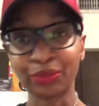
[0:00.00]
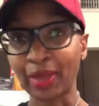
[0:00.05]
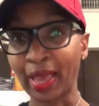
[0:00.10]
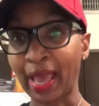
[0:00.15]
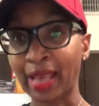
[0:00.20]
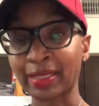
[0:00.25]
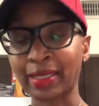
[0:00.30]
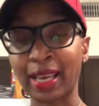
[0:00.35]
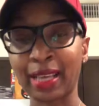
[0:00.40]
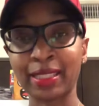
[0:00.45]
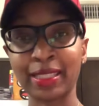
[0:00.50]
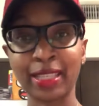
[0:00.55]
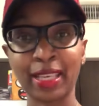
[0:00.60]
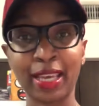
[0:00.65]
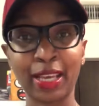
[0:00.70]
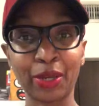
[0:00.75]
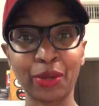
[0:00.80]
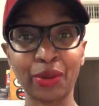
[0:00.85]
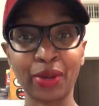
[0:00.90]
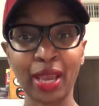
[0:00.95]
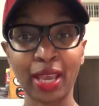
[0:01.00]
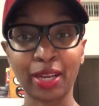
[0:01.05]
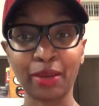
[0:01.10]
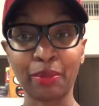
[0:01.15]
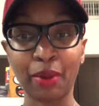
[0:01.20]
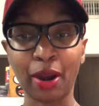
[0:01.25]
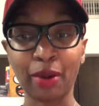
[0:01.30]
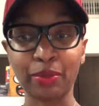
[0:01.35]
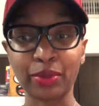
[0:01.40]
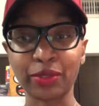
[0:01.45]
as I said, create a
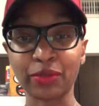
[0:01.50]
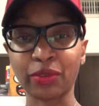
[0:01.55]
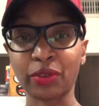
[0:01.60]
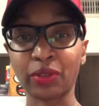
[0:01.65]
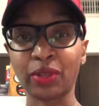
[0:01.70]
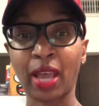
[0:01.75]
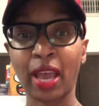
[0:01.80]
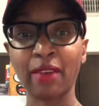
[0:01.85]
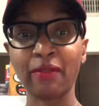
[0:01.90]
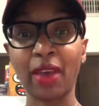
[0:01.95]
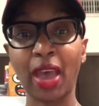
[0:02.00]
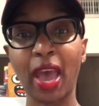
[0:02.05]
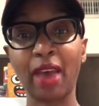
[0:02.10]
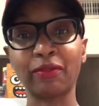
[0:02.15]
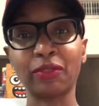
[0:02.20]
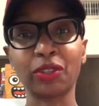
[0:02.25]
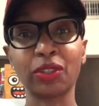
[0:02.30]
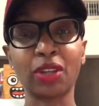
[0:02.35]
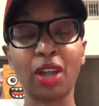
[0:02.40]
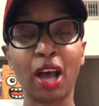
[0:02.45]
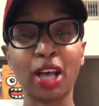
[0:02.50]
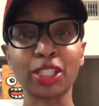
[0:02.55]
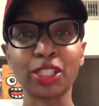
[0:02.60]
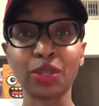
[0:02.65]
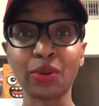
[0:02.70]
purposeful life after loss.